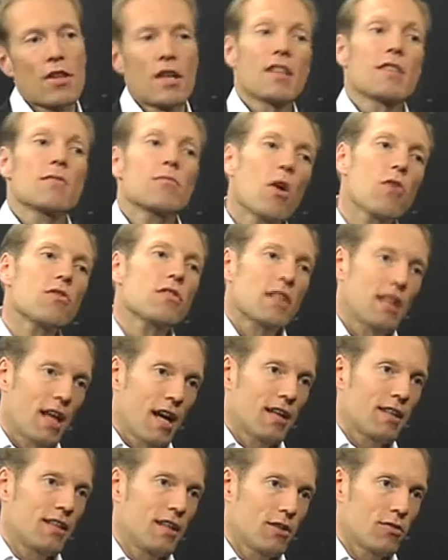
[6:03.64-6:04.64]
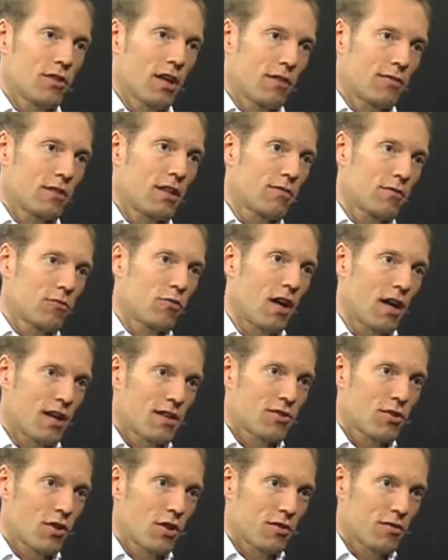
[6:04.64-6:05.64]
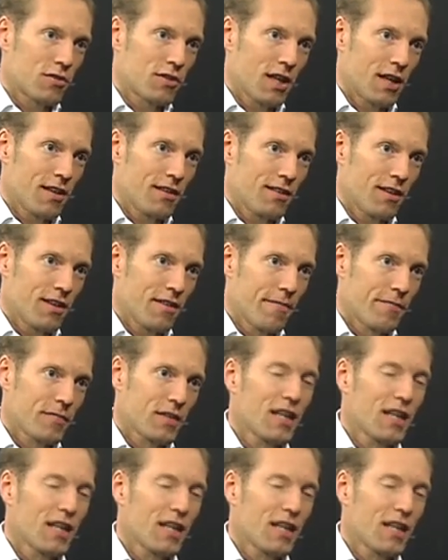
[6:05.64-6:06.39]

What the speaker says: that is most likely to have given rise to those data.